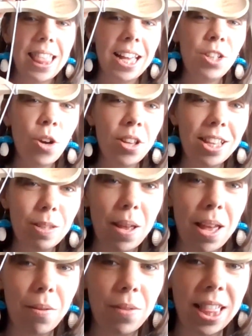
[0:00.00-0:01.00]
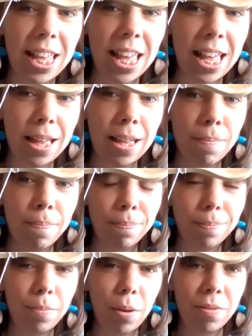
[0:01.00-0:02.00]
I enjoyed this bit with the
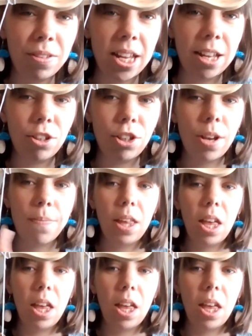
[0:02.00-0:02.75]
puff stitch.